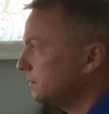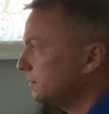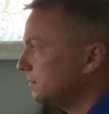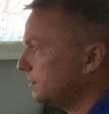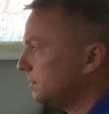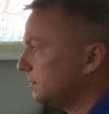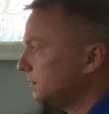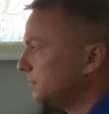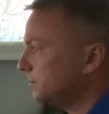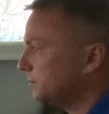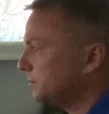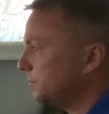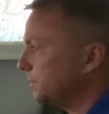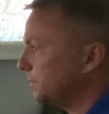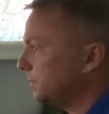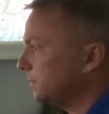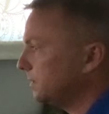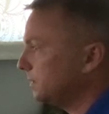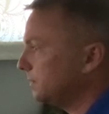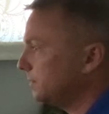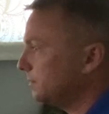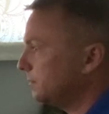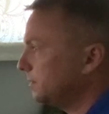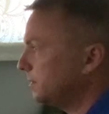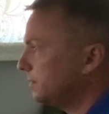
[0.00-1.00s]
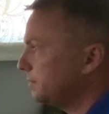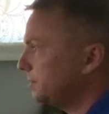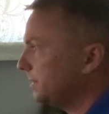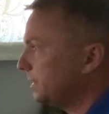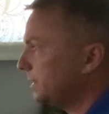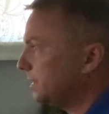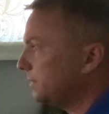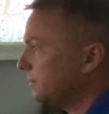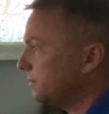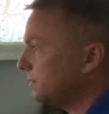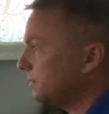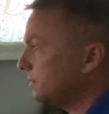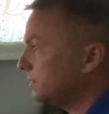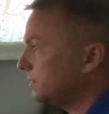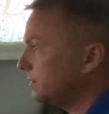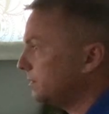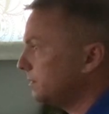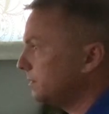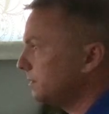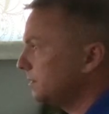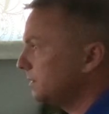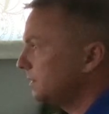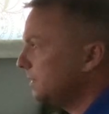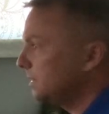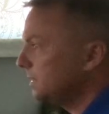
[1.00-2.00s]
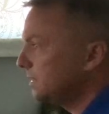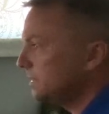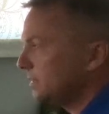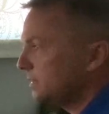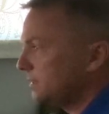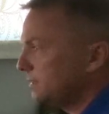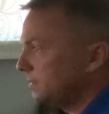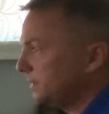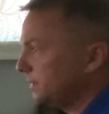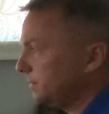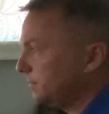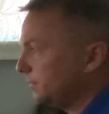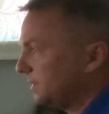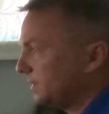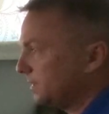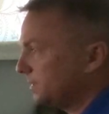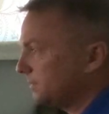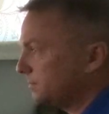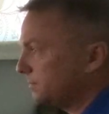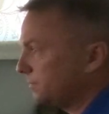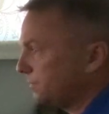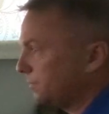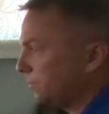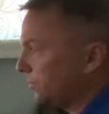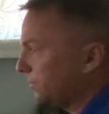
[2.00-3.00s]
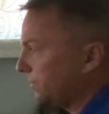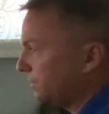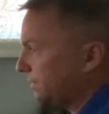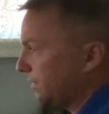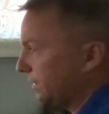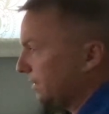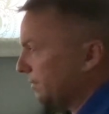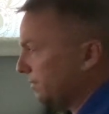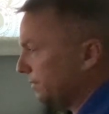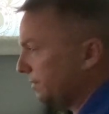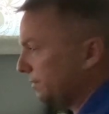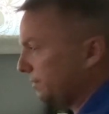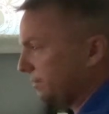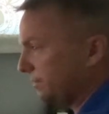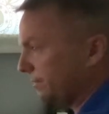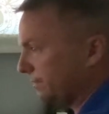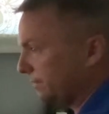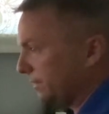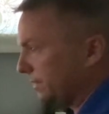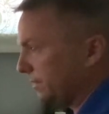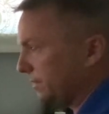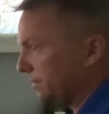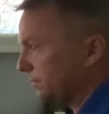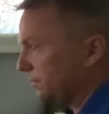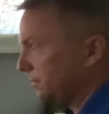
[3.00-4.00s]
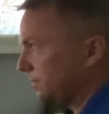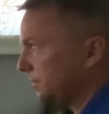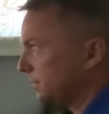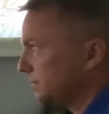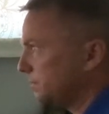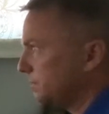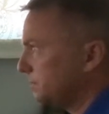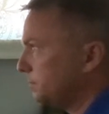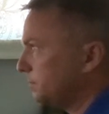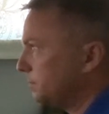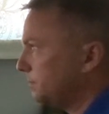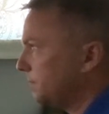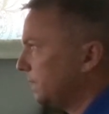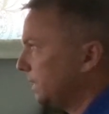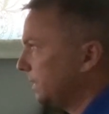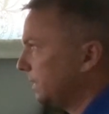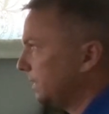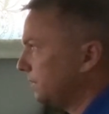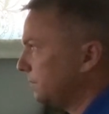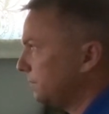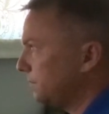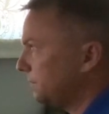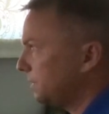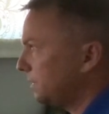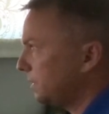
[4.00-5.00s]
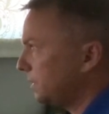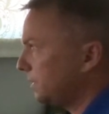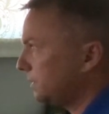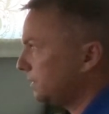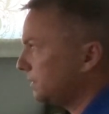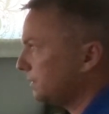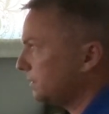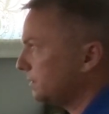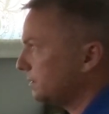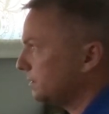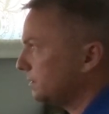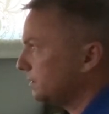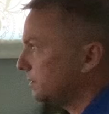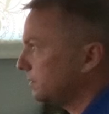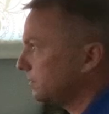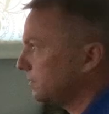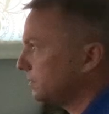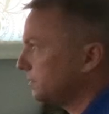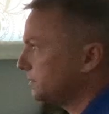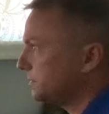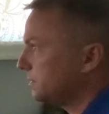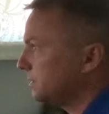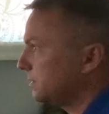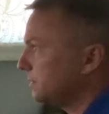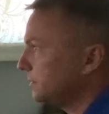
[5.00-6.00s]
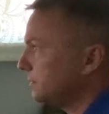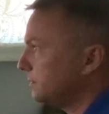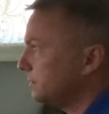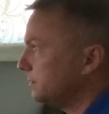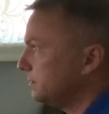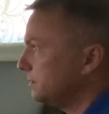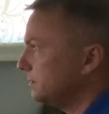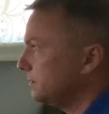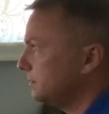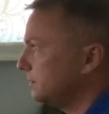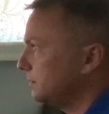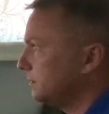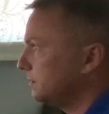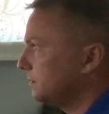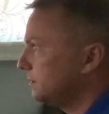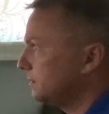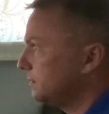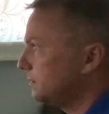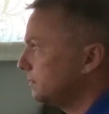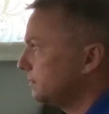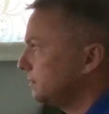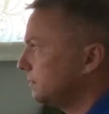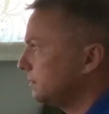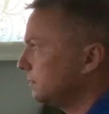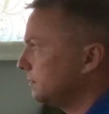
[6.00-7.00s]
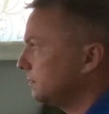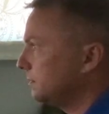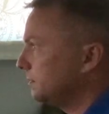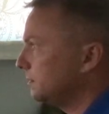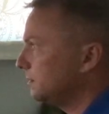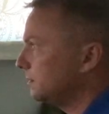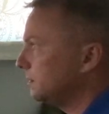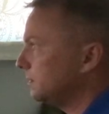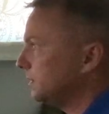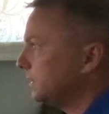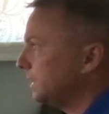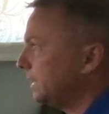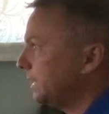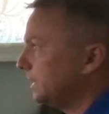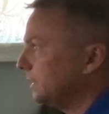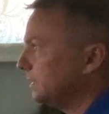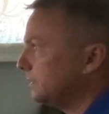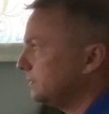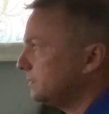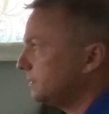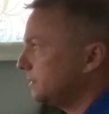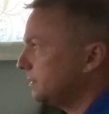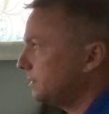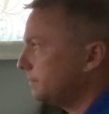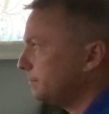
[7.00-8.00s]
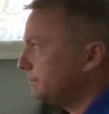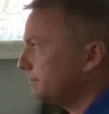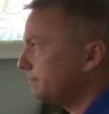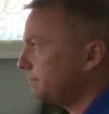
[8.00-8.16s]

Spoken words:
And put a little bit of power. Same thing as before, 500 feet over this body of water. I'm going to start lining this up.